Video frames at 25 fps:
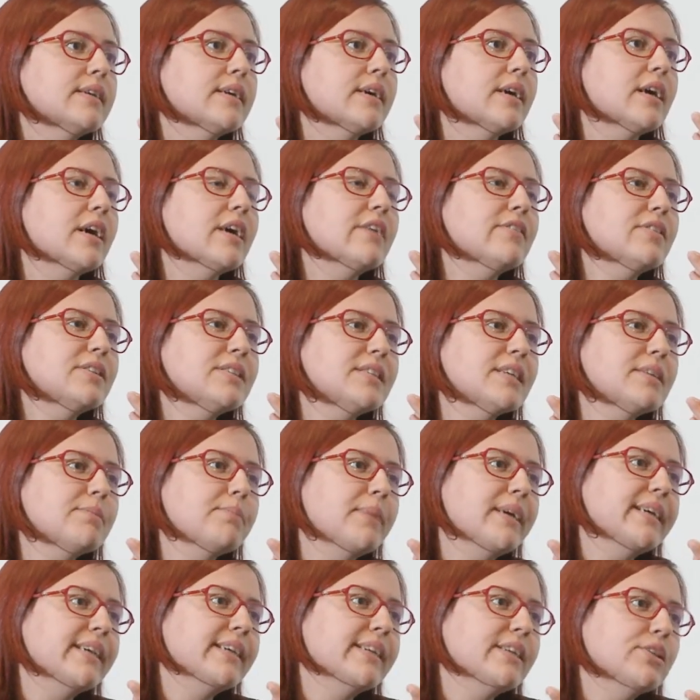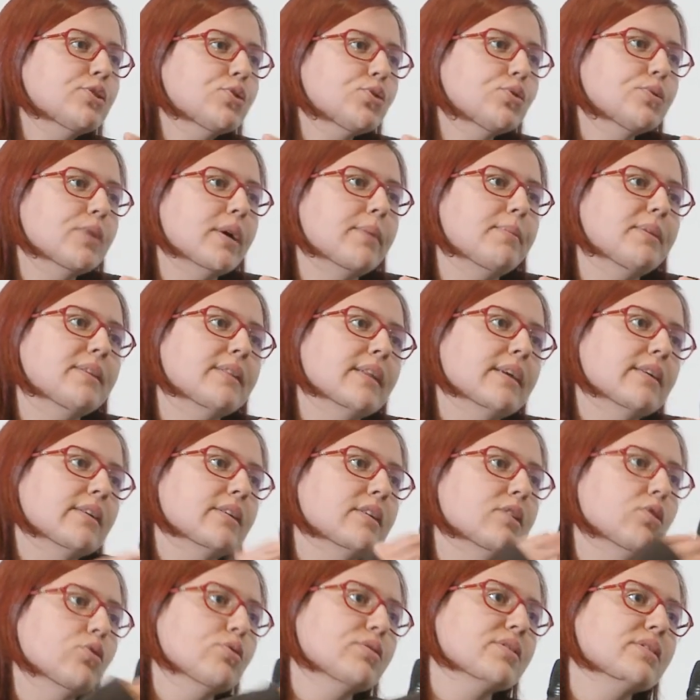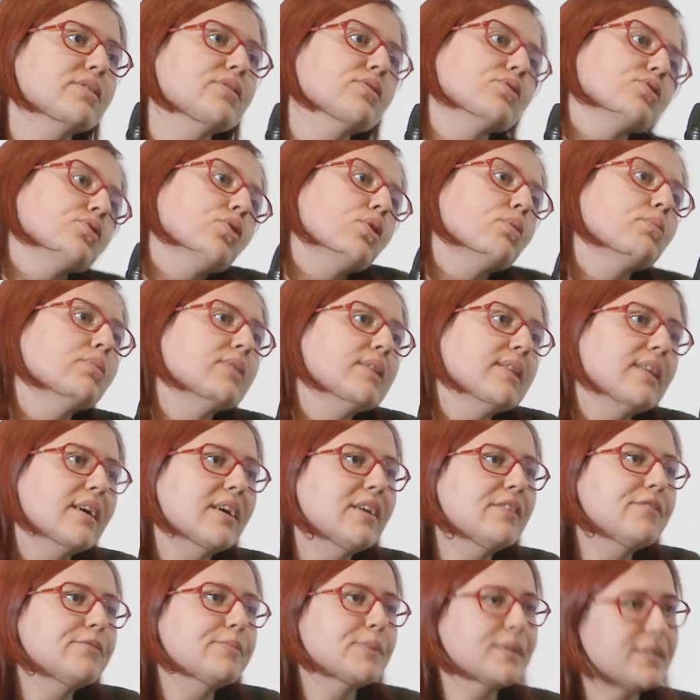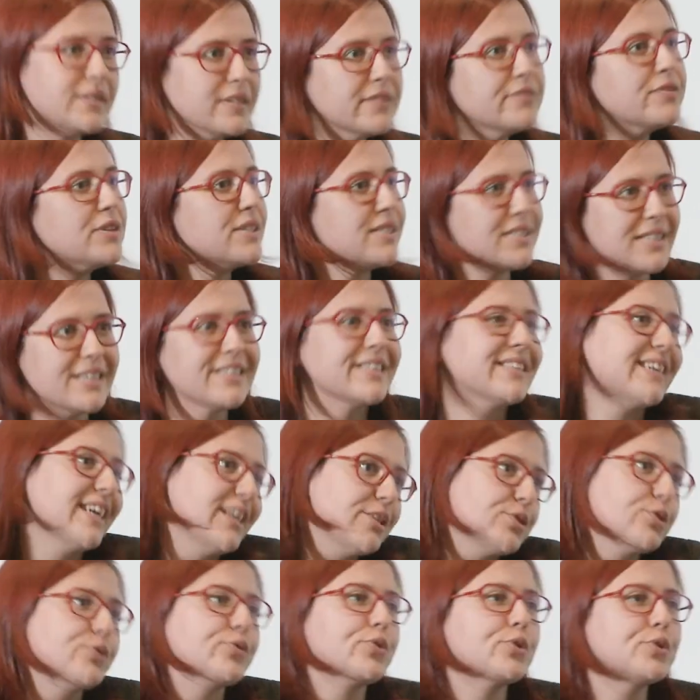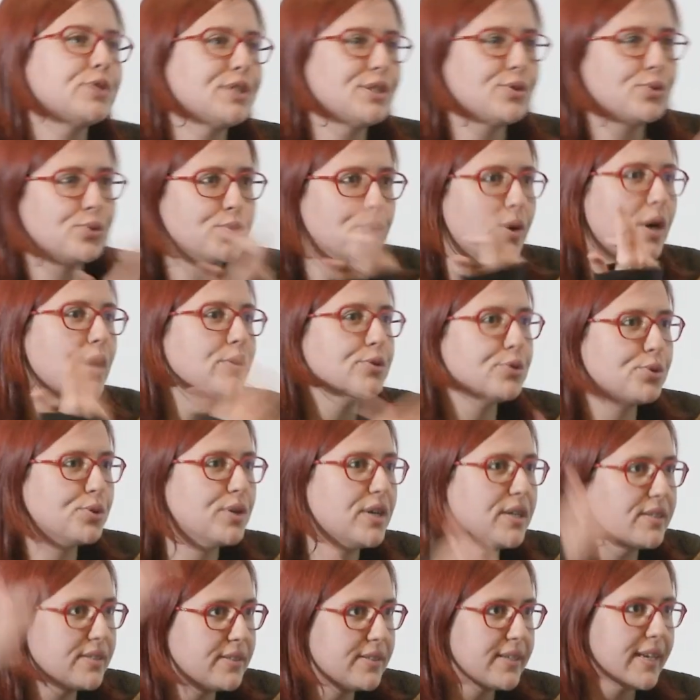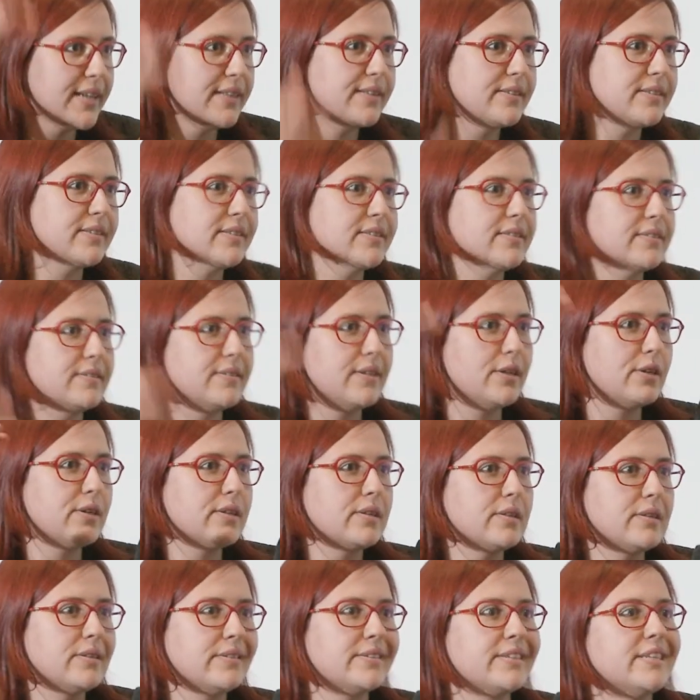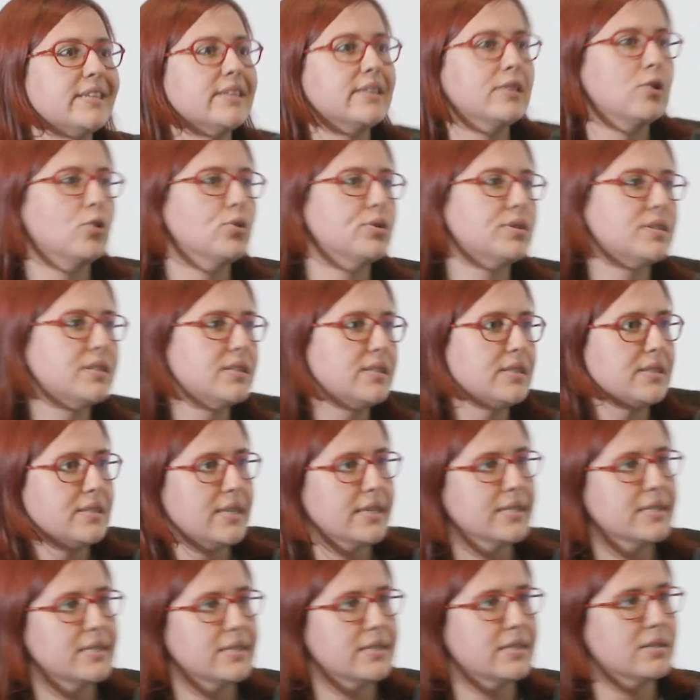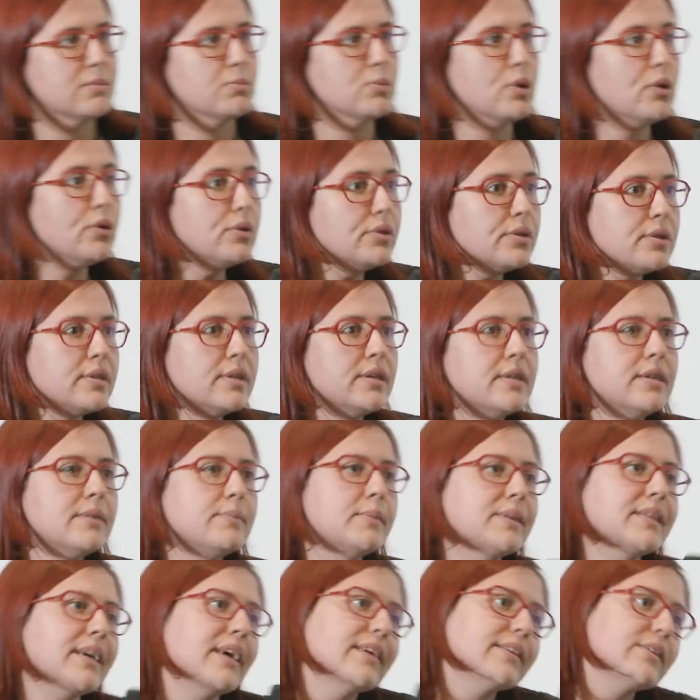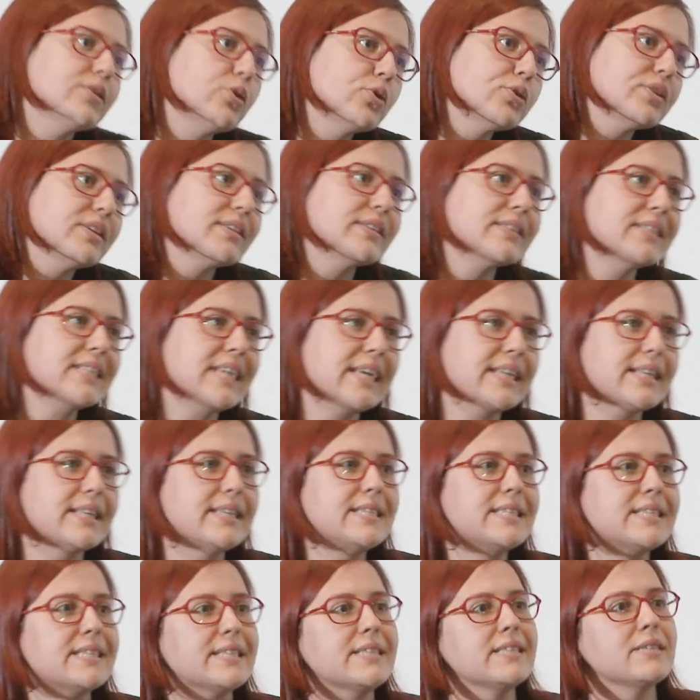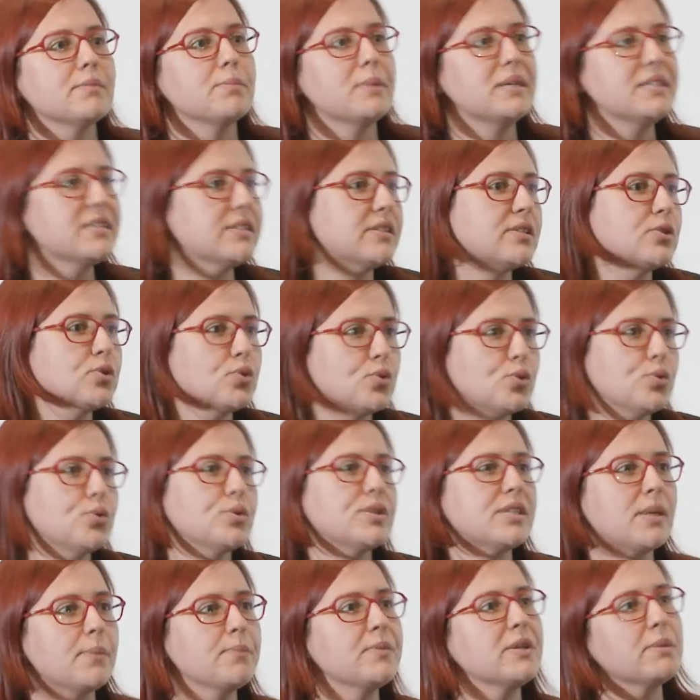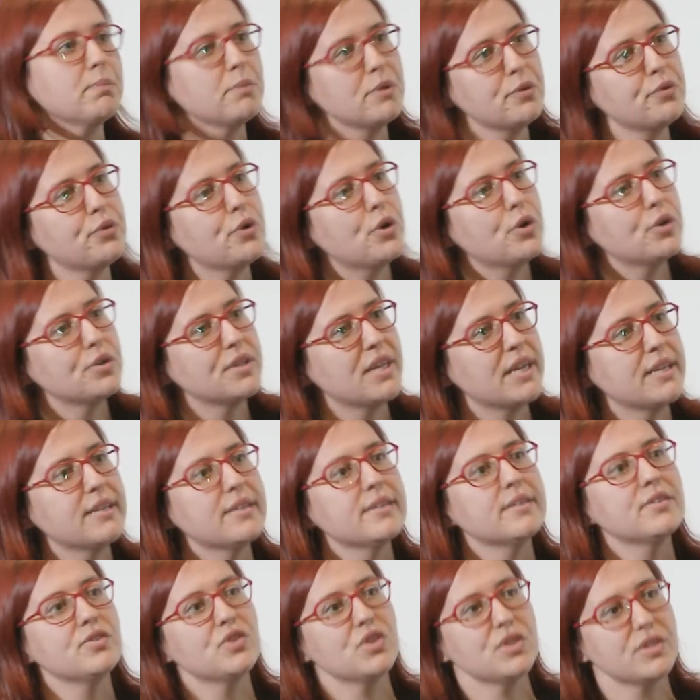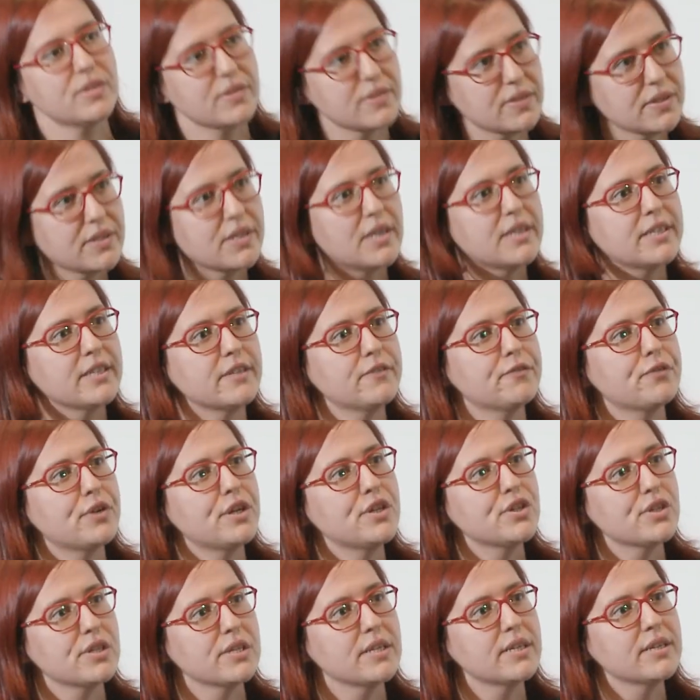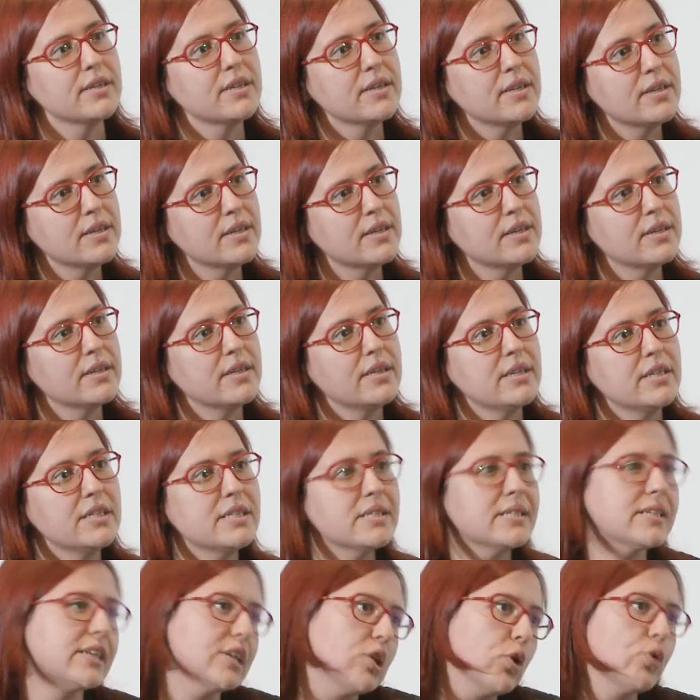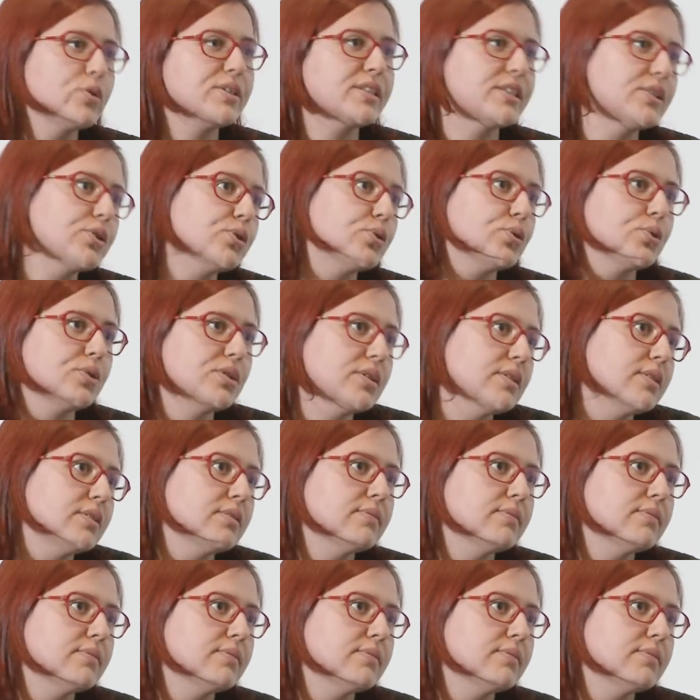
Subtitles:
I was like making it to a bit like closer to normal life, but it was not the case. Of course, in 2 hours you can't get like real loads, like system load. But I thought it's at least still better to do something before than just starting freshly. It is closer to do.